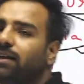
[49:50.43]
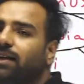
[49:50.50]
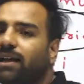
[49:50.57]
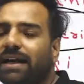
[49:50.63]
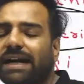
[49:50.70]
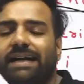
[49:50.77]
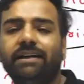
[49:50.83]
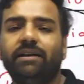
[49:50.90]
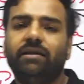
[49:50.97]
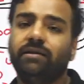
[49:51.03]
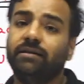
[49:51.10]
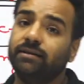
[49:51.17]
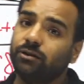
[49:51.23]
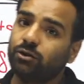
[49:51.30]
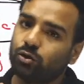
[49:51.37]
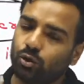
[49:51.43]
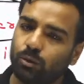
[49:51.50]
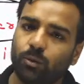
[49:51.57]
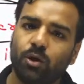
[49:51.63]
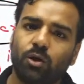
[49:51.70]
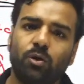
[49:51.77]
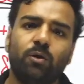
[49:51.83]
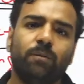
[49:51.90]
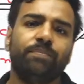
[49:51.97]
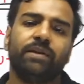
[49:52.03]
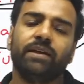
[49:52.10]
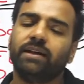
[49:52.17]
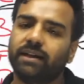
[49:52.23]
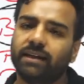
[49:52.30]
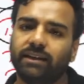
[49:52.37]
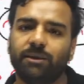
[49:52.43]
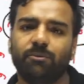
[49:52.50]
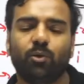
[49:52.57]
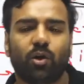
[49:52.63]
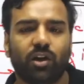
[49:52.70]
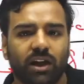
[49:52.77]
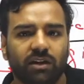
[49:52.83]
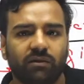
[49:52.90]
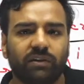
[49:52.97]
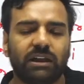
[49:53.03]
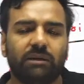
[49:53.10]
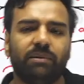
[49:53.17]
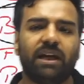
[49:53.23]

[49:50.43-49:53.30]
And tomorrow in the morning, we'll be